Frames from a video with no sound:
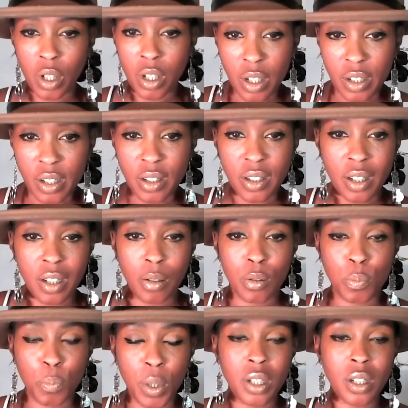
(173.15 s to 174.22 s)
is,
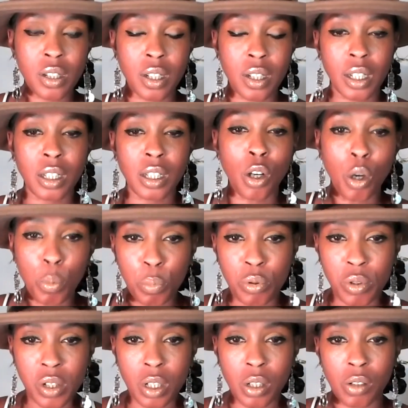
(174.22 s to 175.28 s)
it's basically
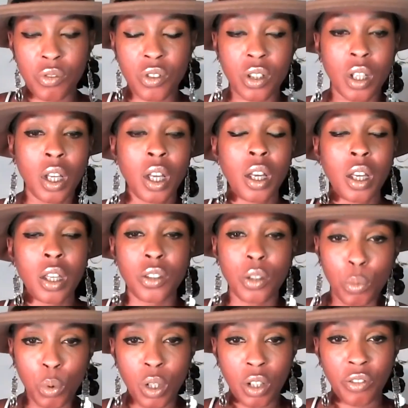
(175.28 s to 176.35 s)
operatives
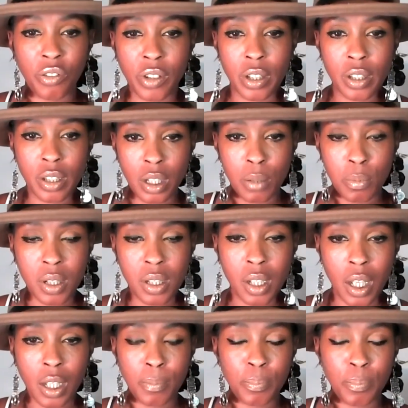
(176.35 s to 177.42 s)
that work for the deep
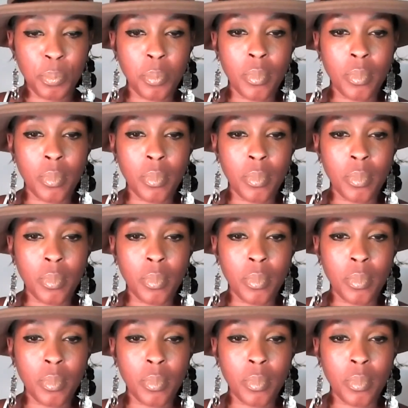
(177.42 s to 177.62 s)
state.